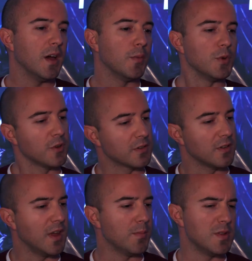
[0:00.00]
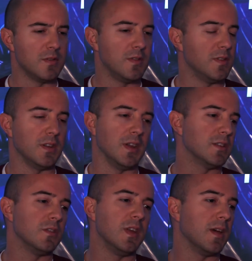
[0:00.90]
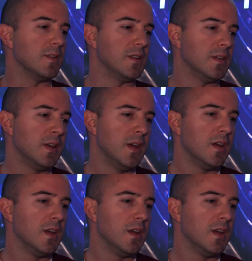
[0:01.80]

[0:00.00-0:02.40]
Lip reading: we talked to them and say, did they have any